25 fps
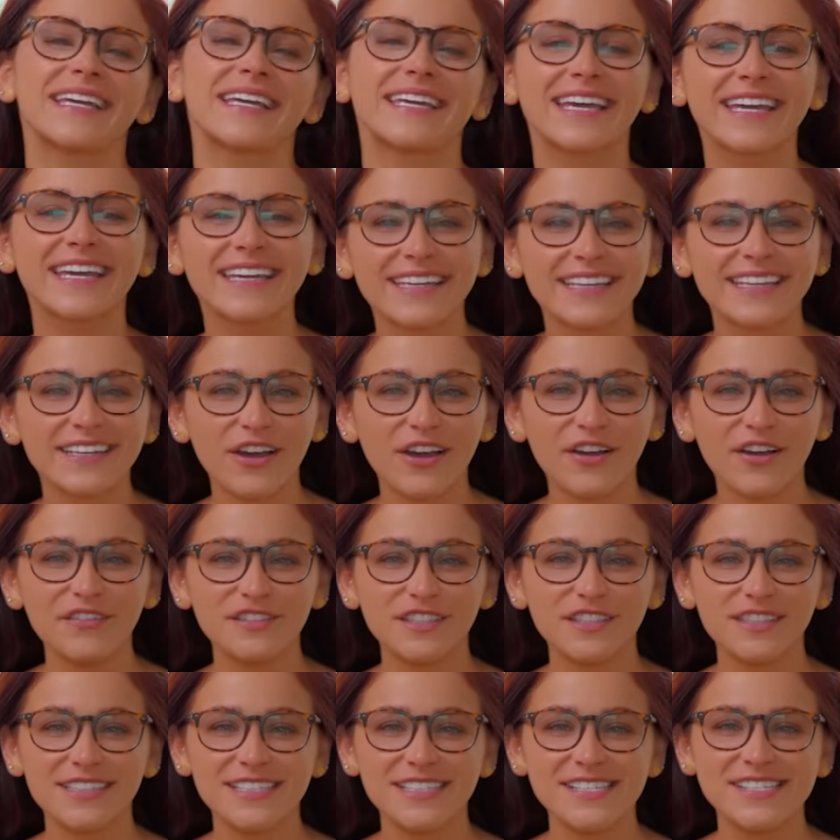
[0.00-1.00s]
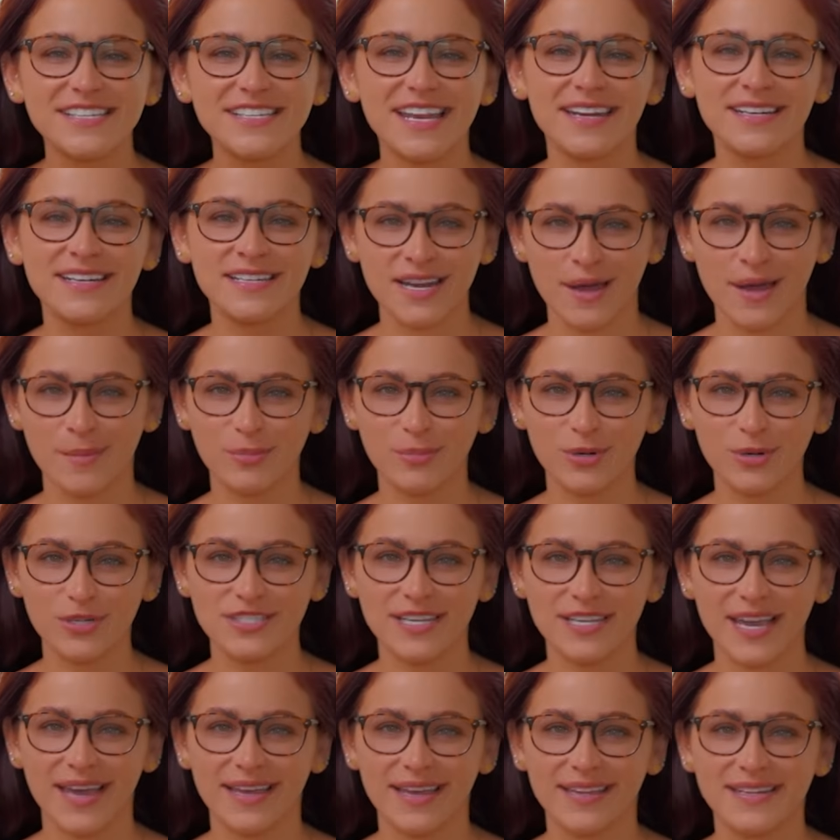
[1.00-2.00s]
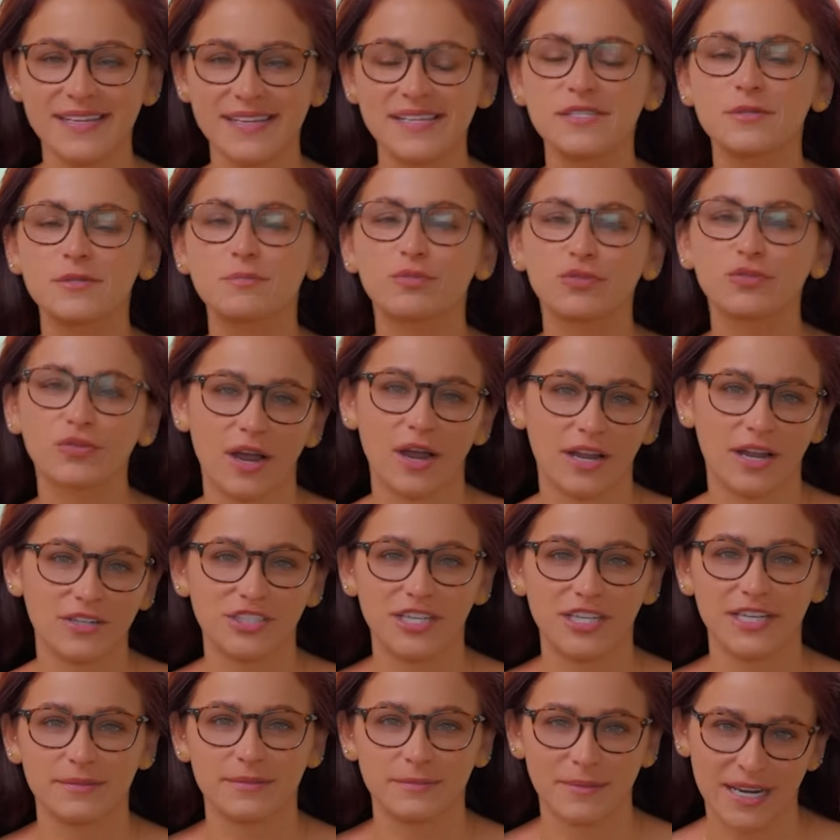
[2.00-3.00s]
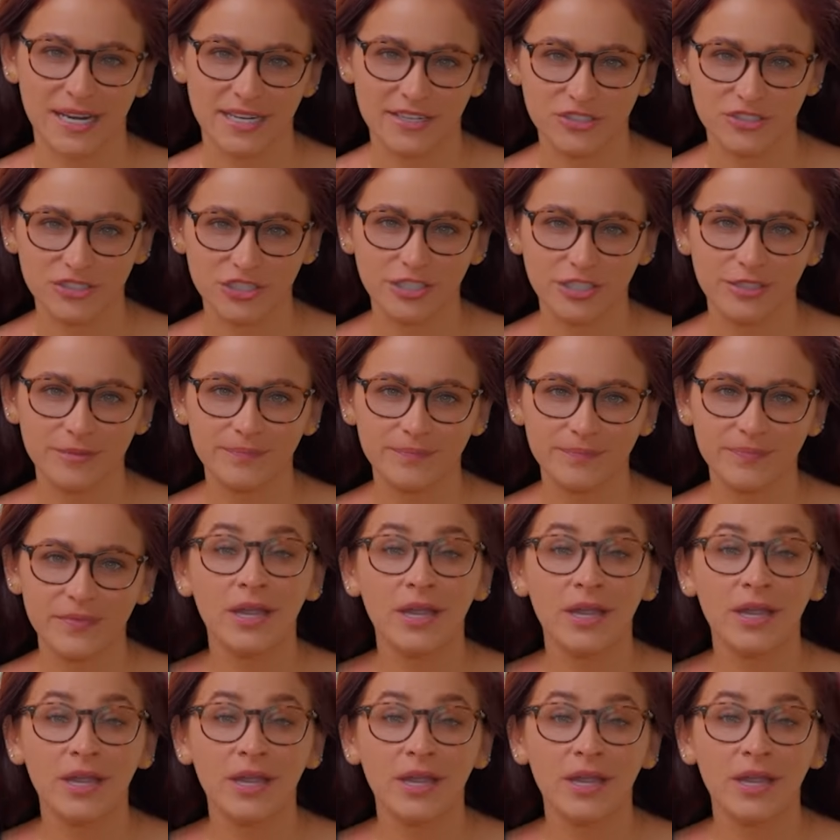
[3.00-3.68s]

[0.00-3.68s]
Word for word: Kicking off the list at number 10 is project manager.